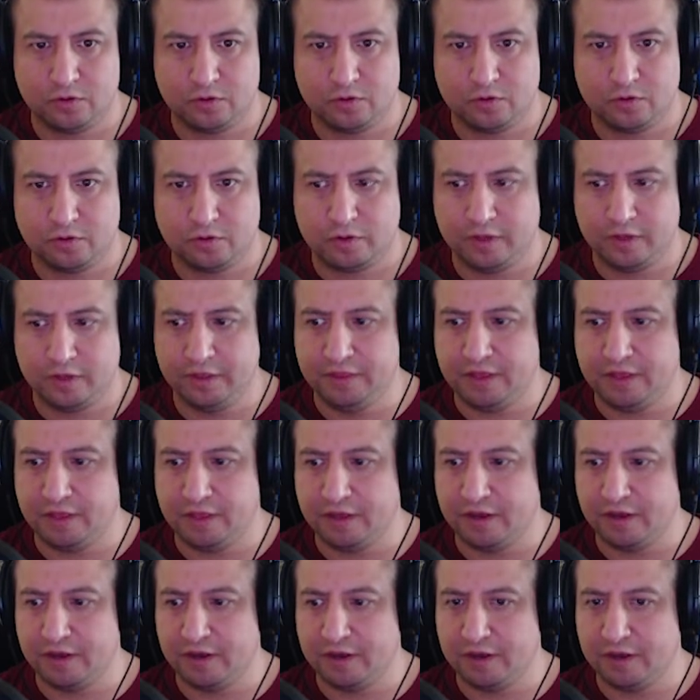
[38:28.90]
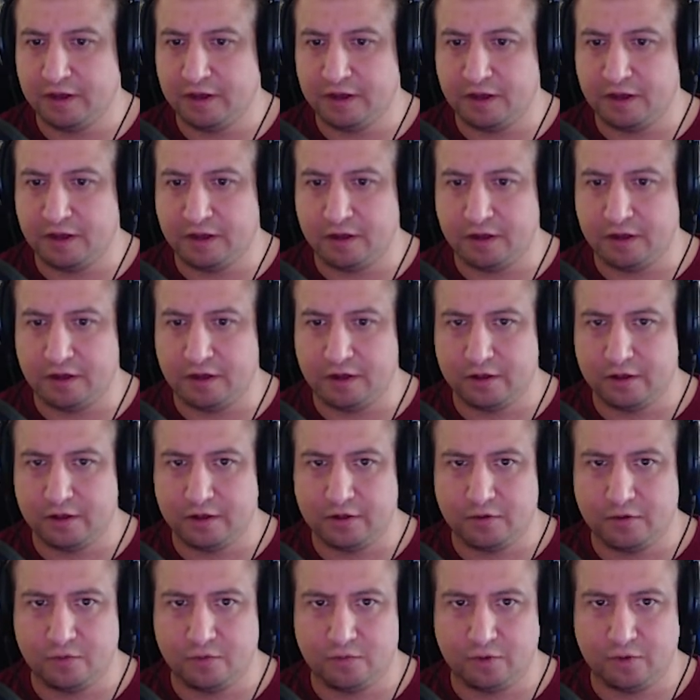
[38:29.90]
And then
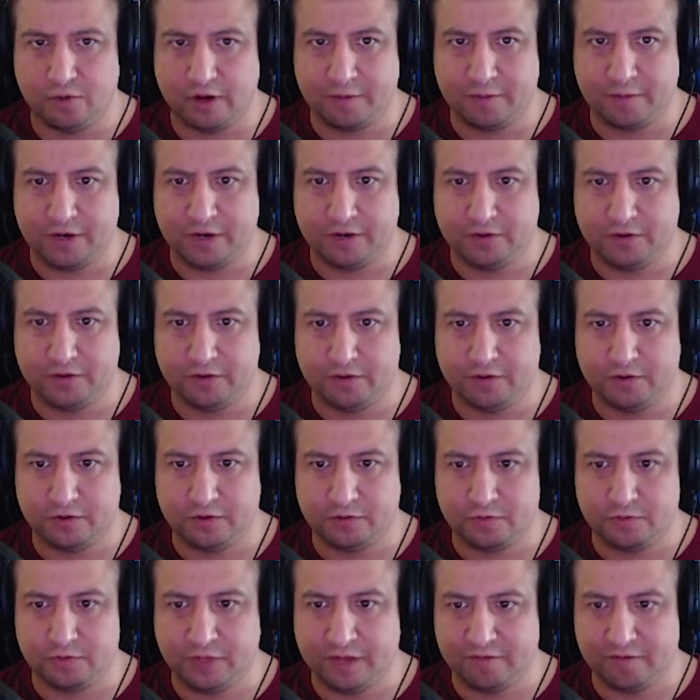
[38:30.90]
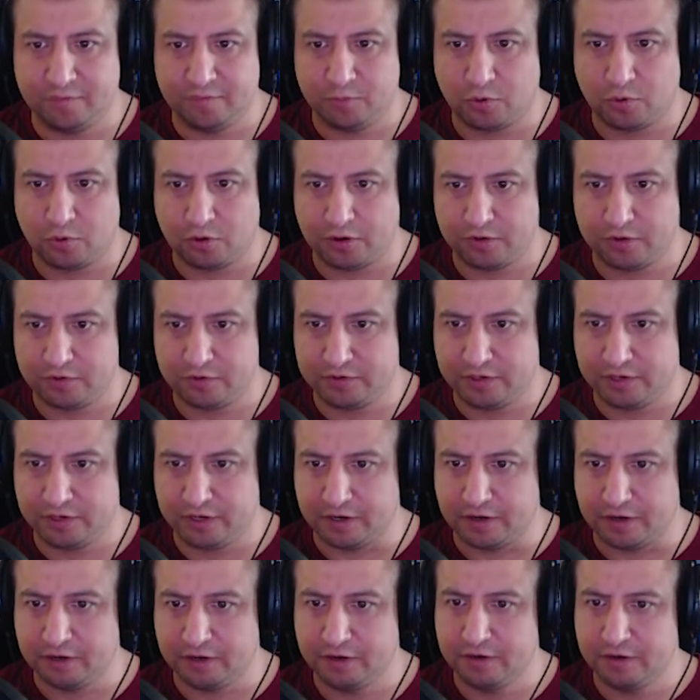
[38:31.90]
what I'm going to do is we have Boros
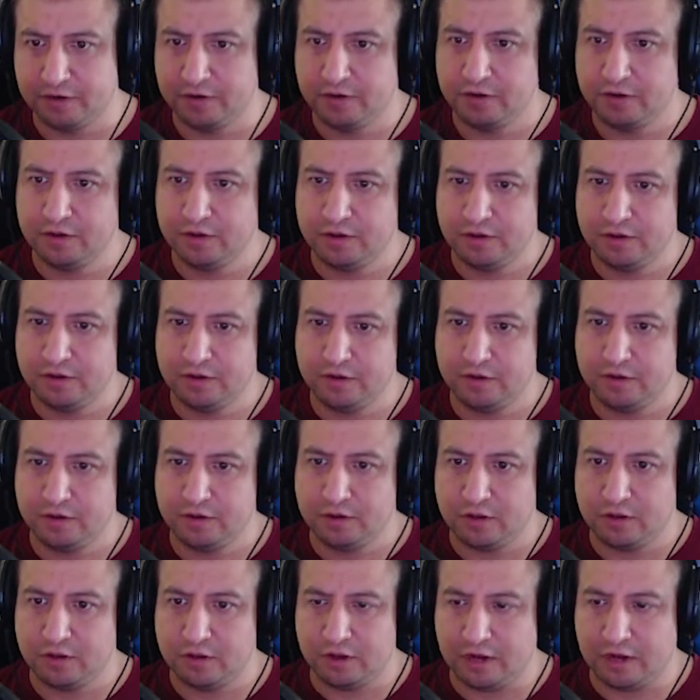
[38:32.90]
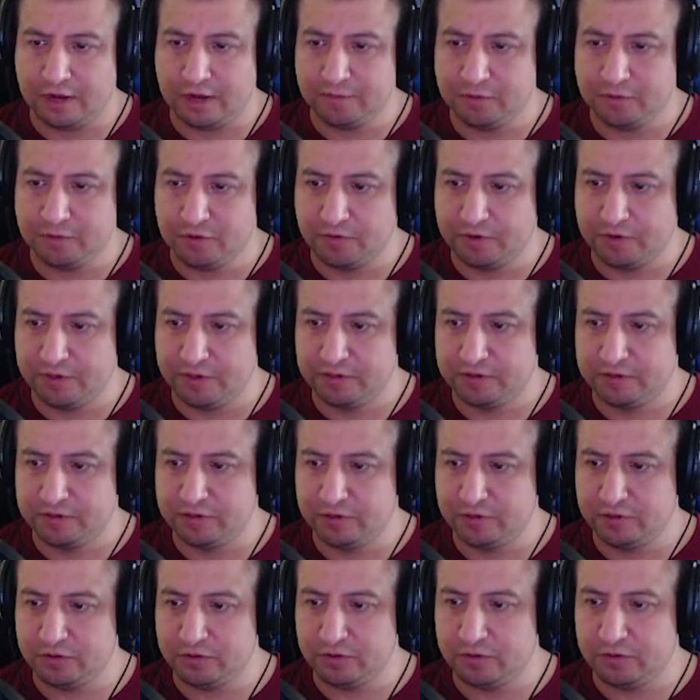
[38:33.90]
here. I'm going
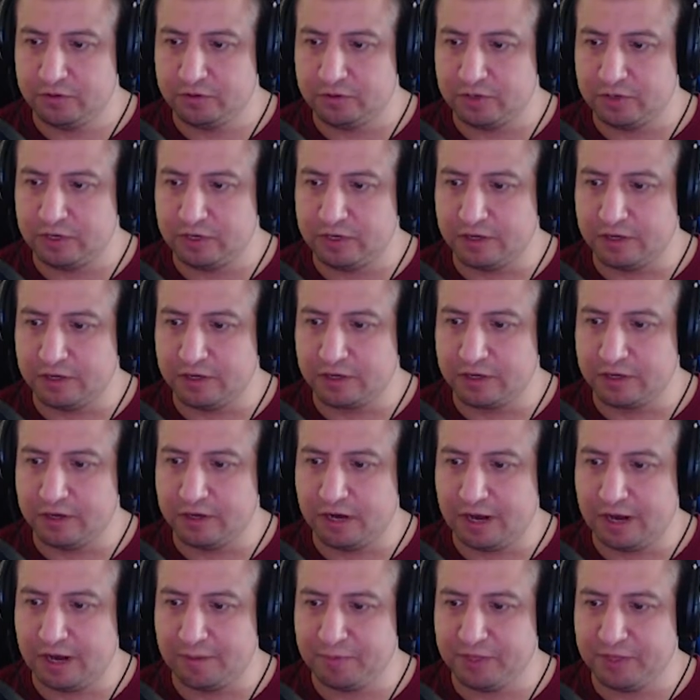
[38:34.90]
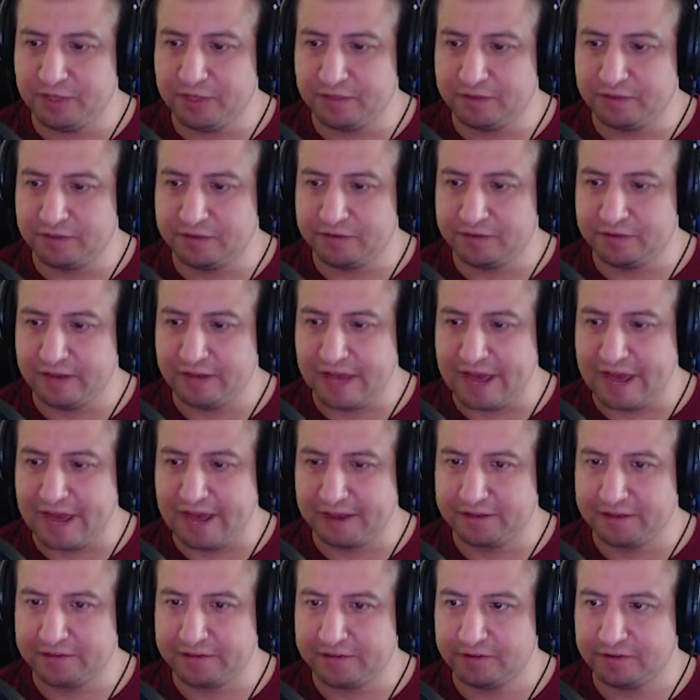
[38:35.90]
to copy the
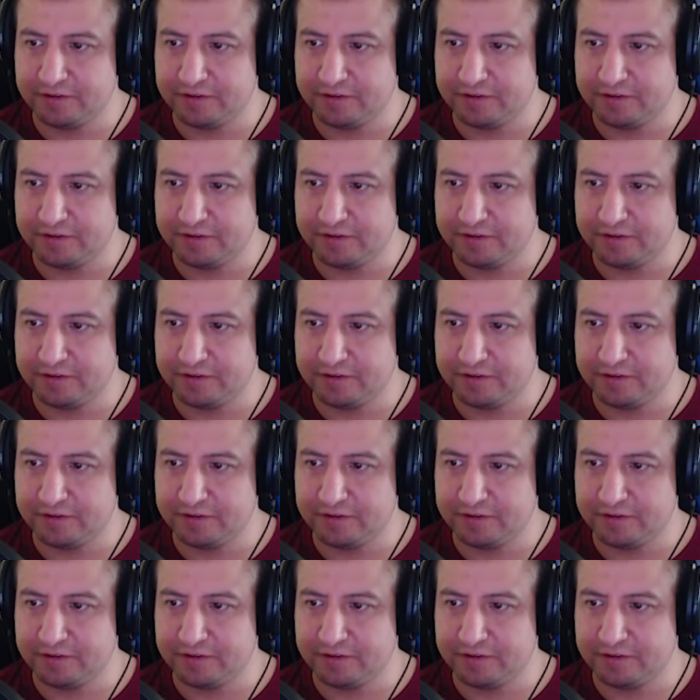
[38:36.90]
stacks.